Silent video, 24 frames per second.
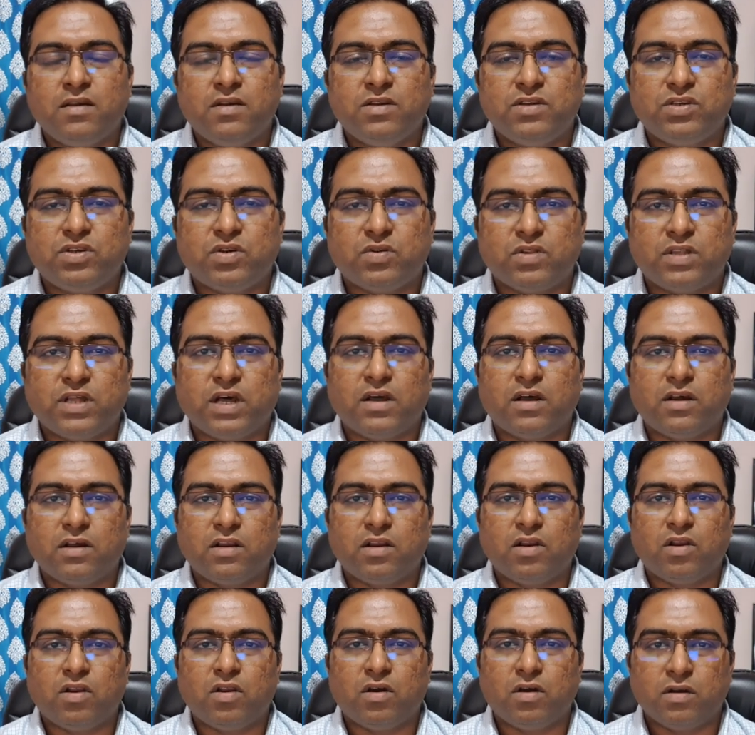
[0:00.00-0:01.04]
So
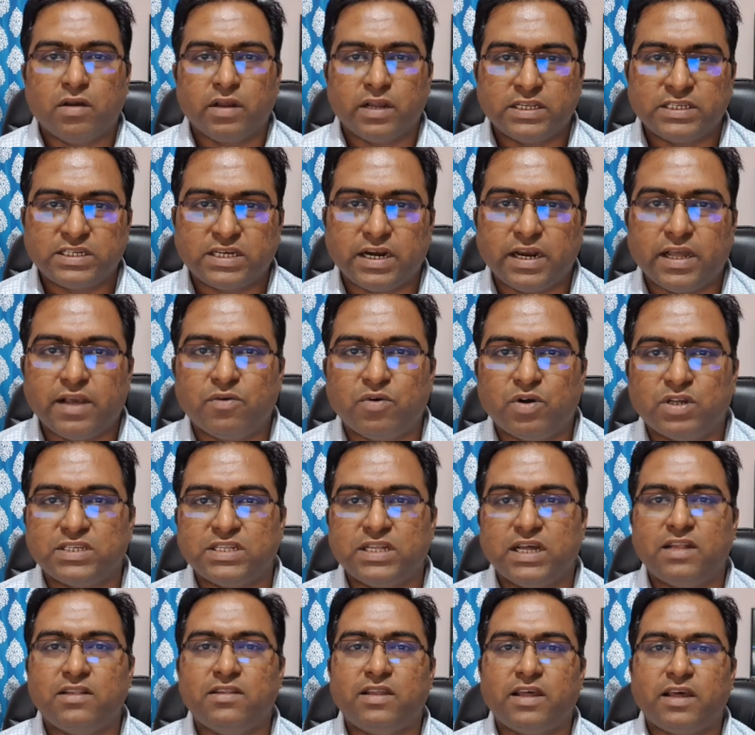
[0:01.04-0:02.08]
yesterday was
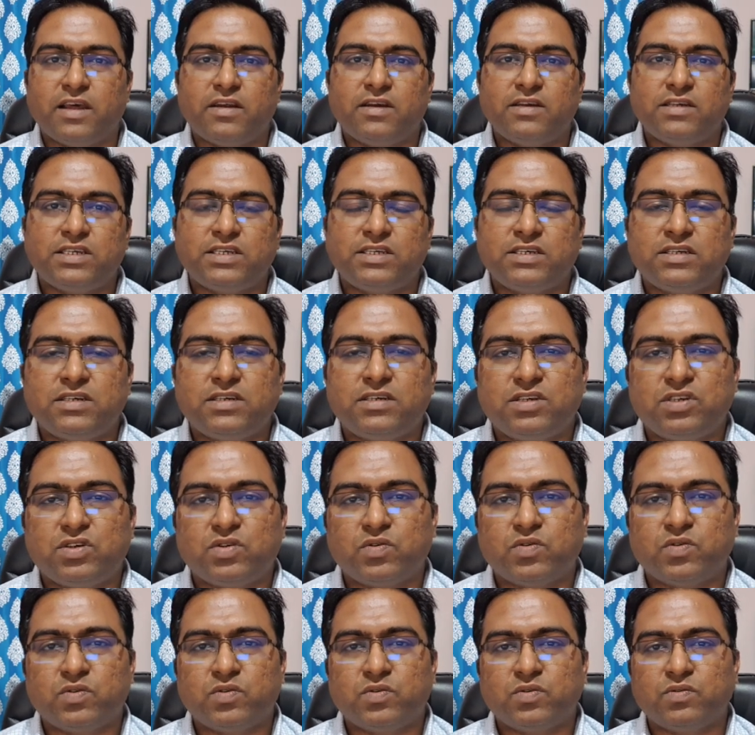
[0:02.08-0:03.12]
Dhanteras,
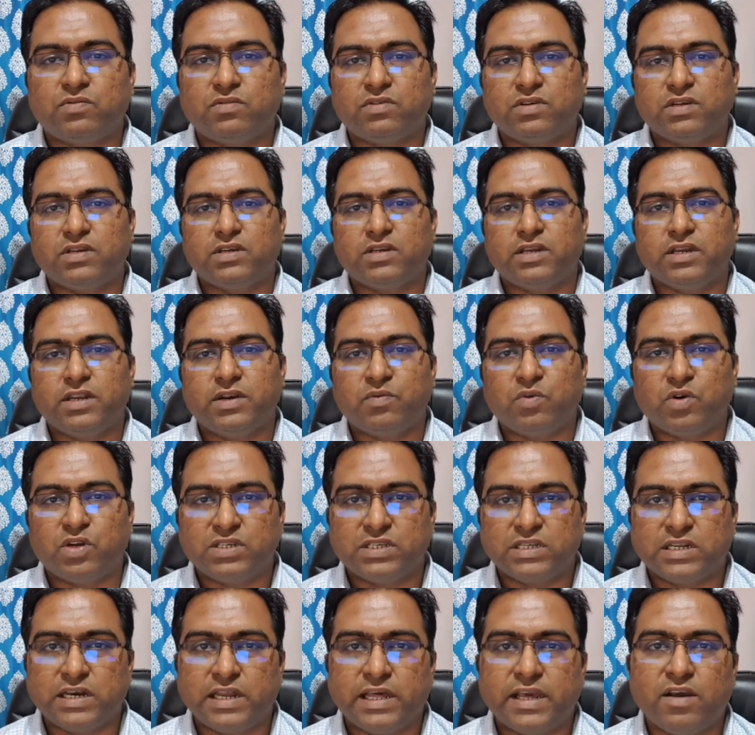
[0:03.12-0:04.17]
so it
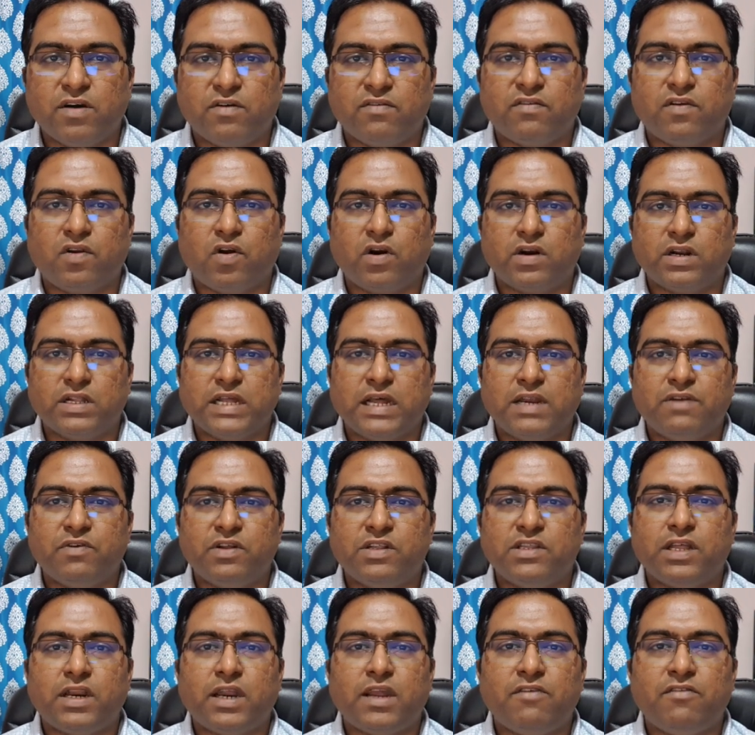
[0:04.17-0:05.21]
was the day of Lord
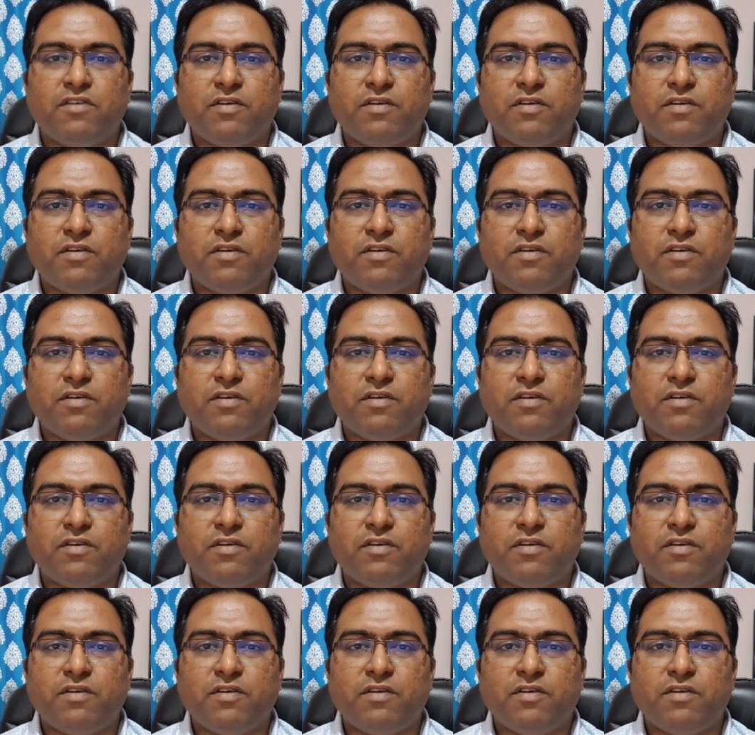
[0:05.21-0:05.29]
Dhanvantari.